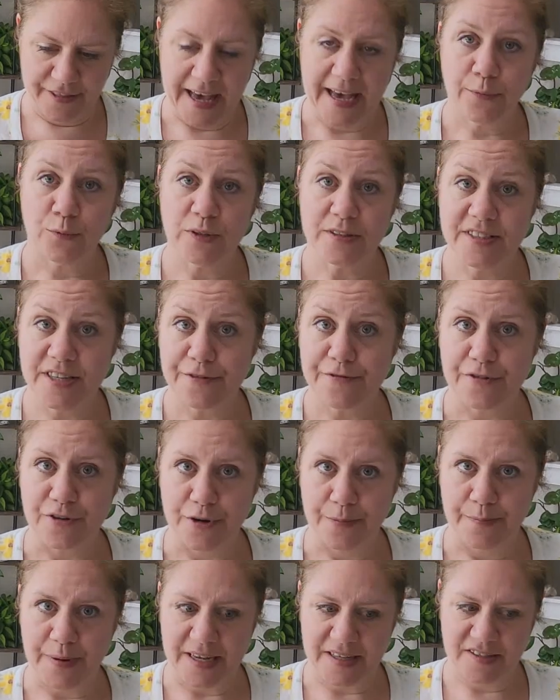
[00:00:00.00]
that will
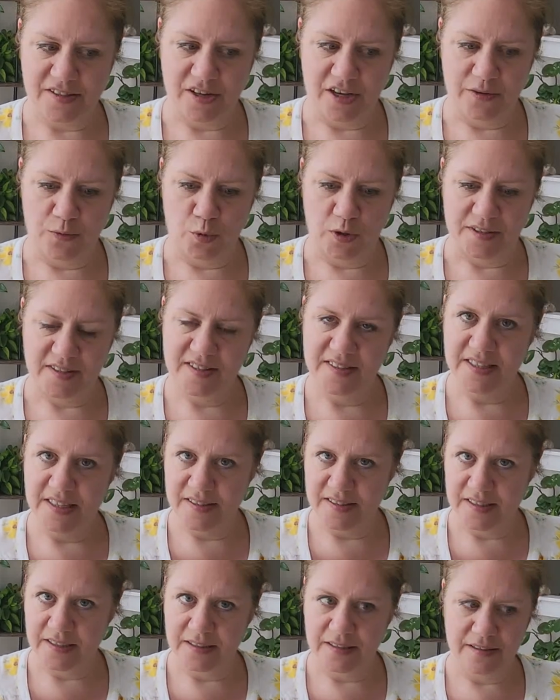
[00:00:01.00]
differ based on what
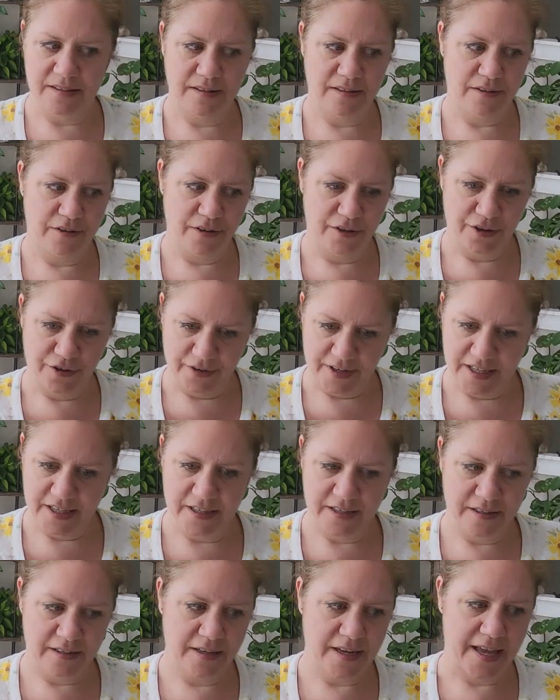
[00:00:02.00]
season you're
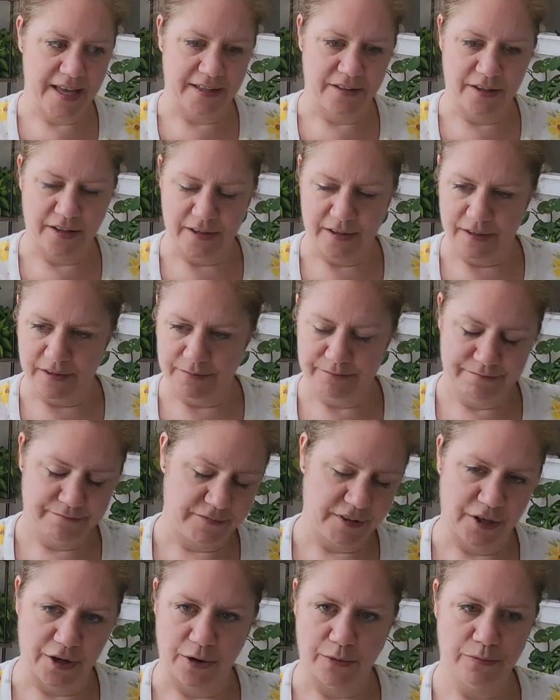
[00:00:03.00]
in, and
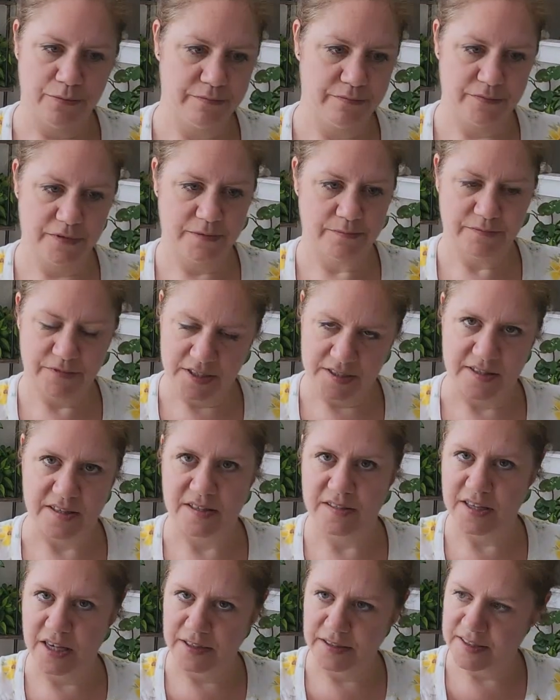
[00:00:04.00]
because
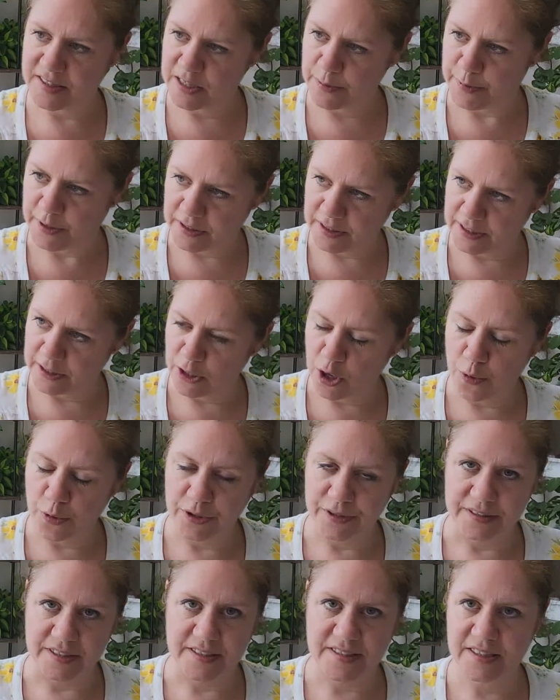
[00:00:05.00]
the sun is typically
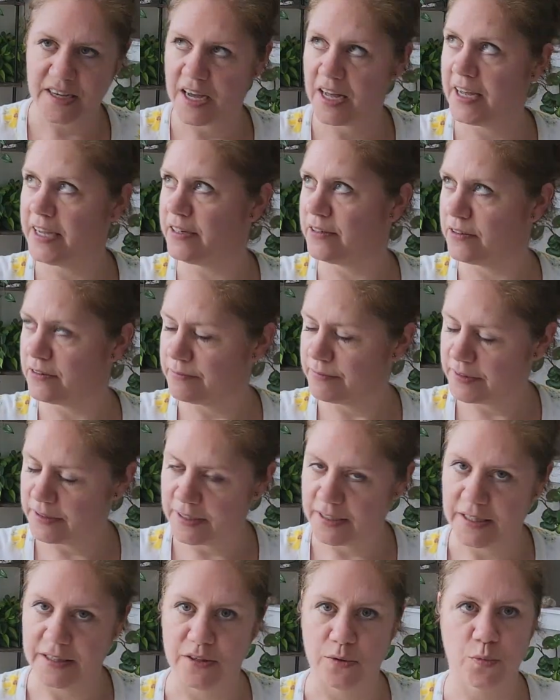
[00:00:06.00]
lower in the sky
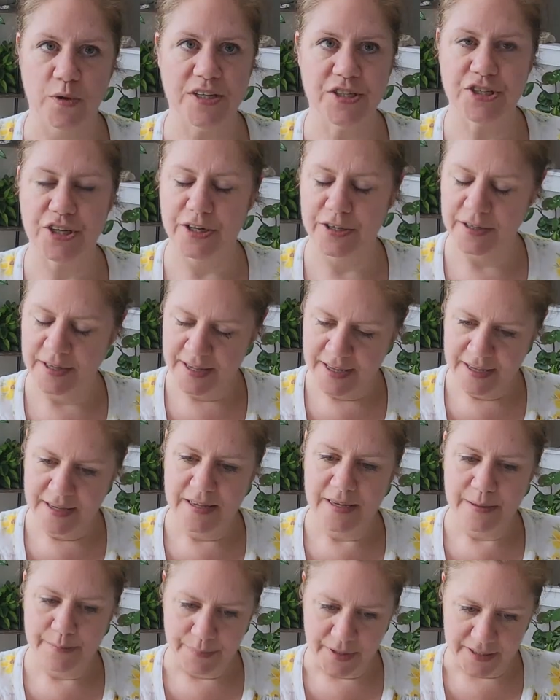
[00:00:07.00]
in the winter.
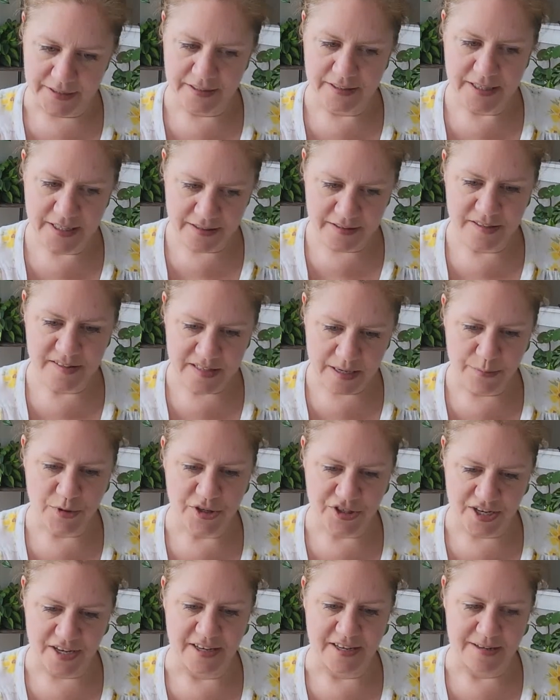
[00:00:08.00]
But in the
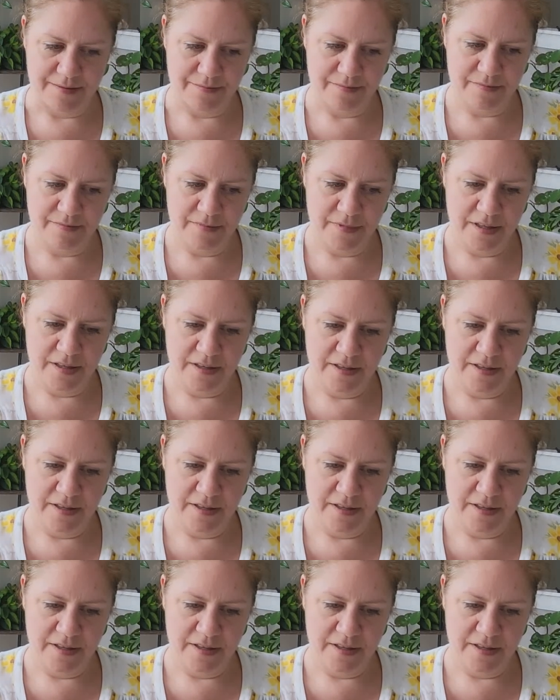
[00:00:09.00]
summertime,